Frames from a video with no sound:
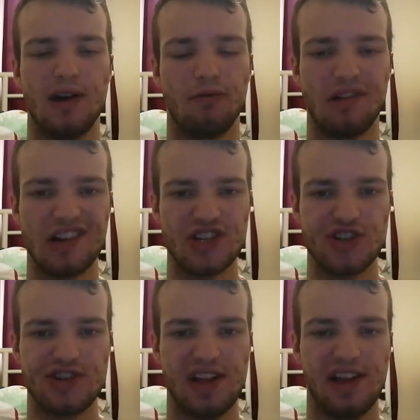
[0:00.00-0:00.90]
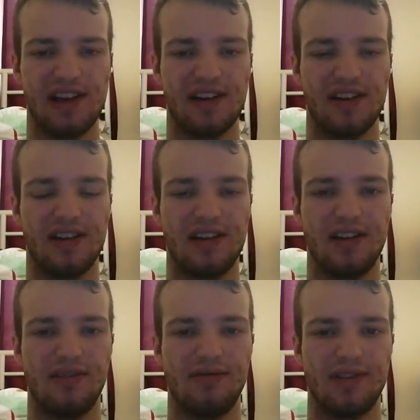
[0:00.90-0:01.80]
one schneer,
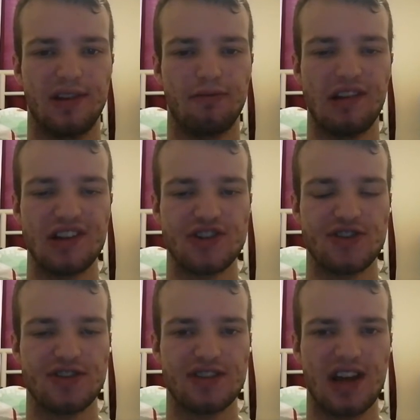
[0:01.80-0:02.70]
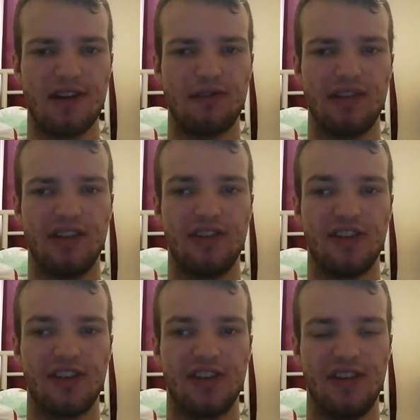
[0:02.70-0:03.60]
and one
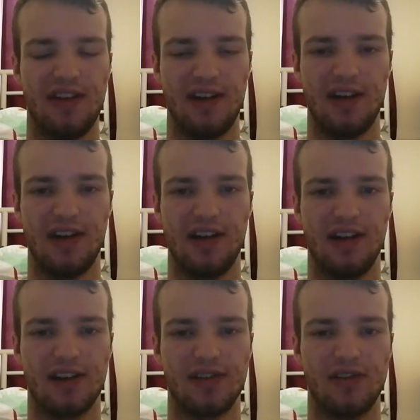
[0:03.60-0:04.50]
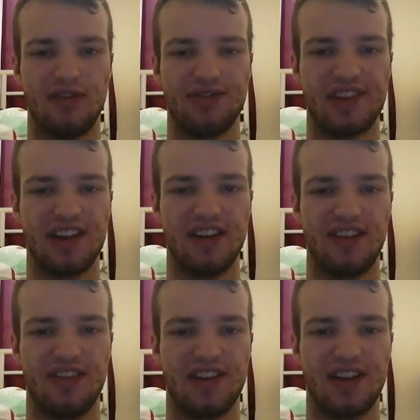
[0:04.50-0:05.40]
shintamins, and
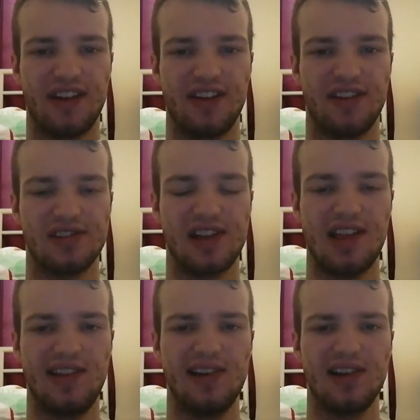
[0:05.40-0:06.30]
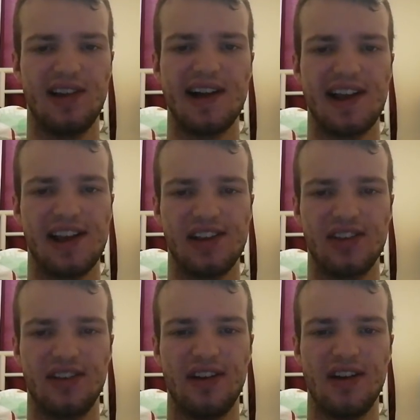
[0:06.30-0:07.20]
then Danny Hyde,
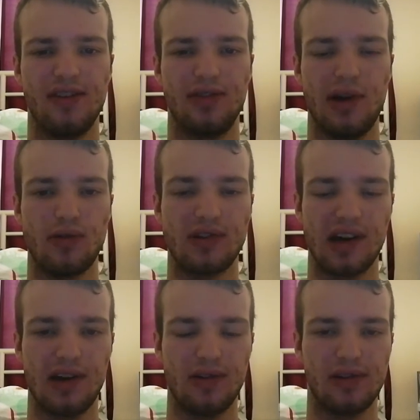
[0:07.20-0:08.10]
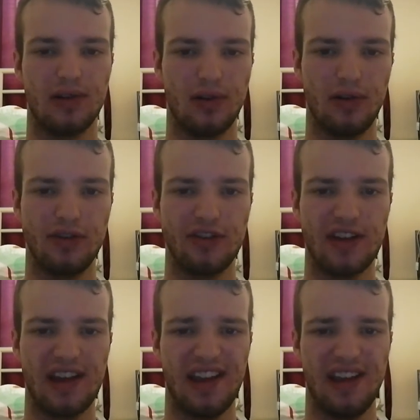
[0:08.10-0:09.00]
no coke, cup of
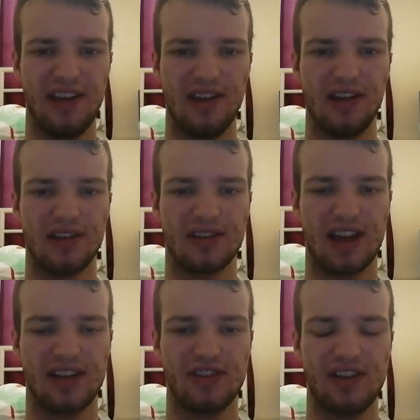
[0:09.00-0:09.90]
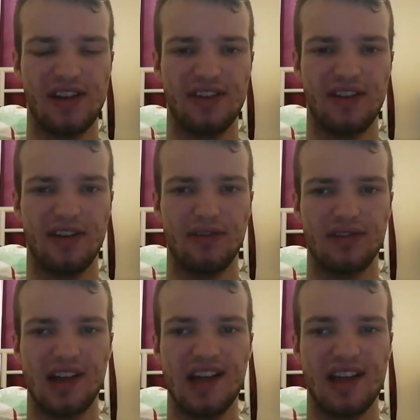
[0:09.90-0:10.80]
tea, that's it,
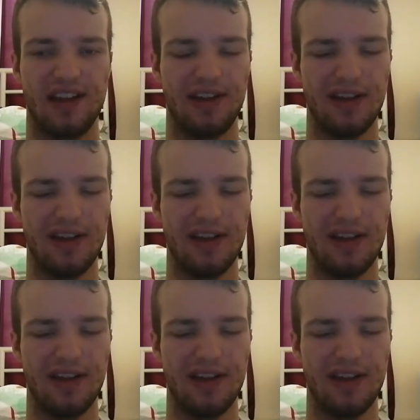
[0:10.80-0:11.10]
okay.